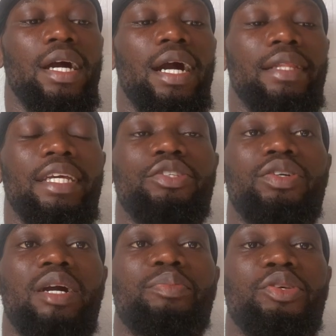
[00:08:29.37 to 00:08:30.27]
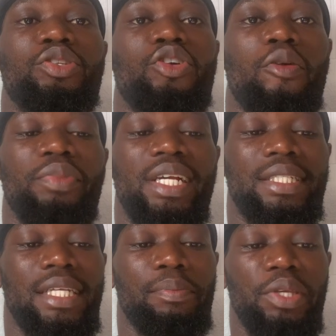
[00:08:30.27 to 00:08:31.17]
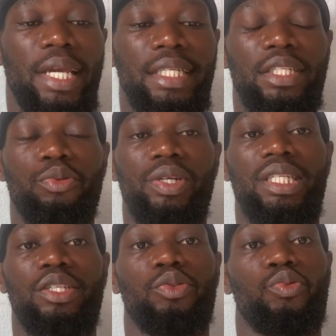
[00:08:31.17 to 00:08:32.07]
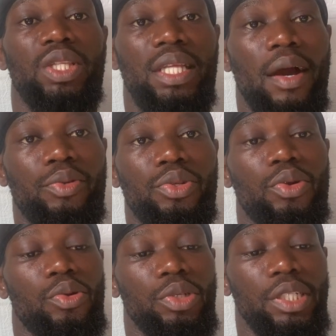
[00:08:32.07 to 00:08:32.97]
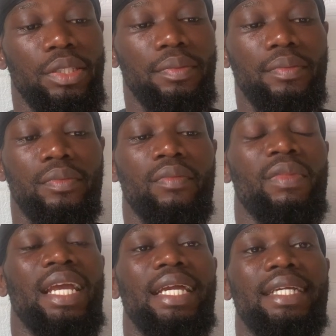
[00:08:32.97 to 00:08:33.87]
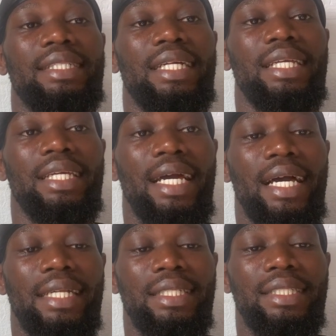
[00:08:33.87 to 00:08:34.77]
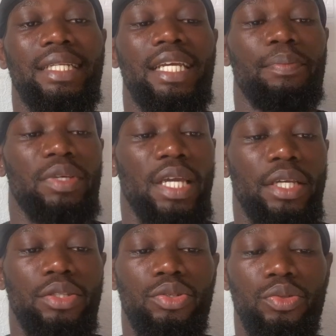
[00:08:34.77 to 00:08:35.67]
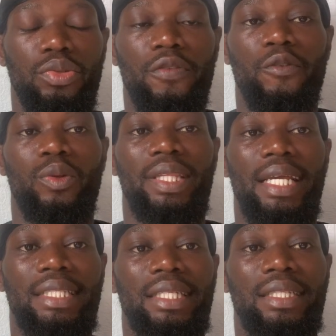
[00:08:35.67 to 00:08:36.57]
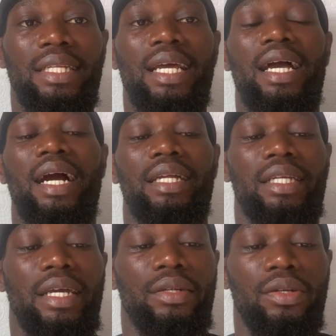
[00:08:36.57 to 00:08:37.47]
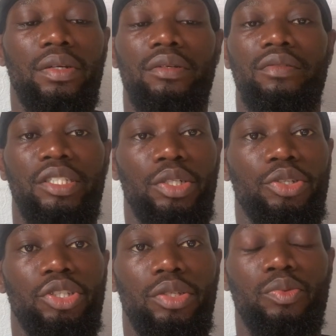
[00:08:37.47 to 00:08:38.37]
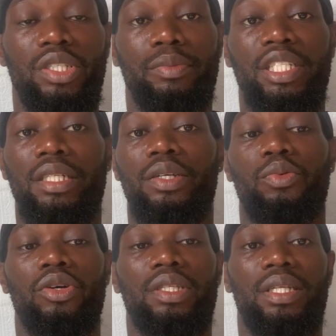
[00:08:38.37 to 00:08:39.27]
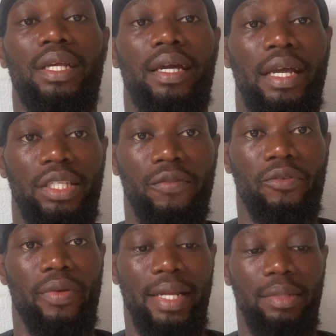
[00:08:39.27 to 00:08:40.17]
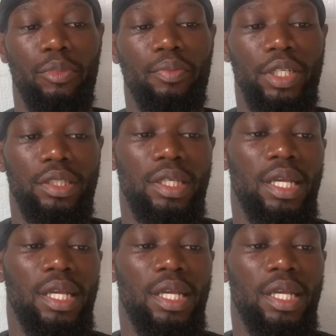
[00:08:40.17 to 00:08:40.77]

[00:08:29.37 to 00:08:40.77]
And then you can build complex API sequences without coding. It's an AI-assisted API tool for testing and error resolution, which is basically what I do for at the moment.